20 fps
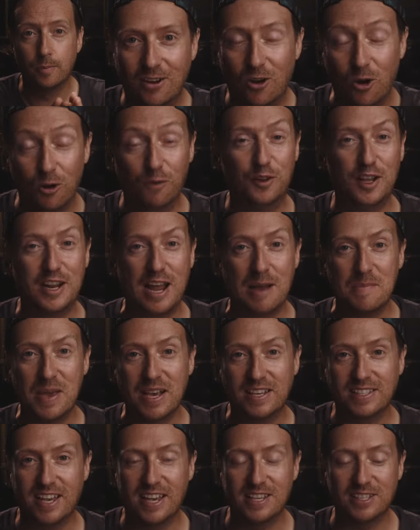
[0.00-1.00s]
Hopefully that
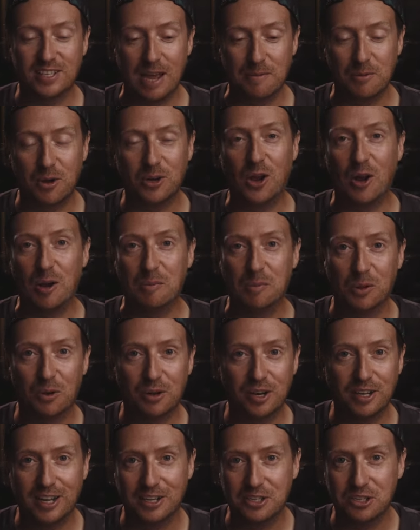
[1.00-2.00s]
makes sense. I'm going to
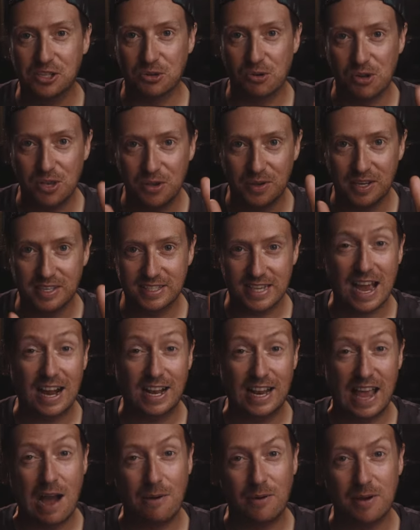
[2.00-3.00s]
upload it and show you
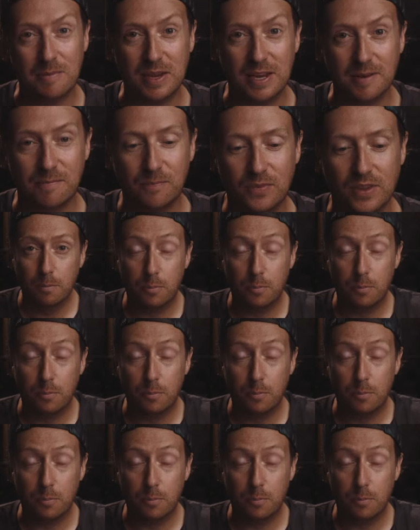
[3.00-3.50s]
exactly how I mean.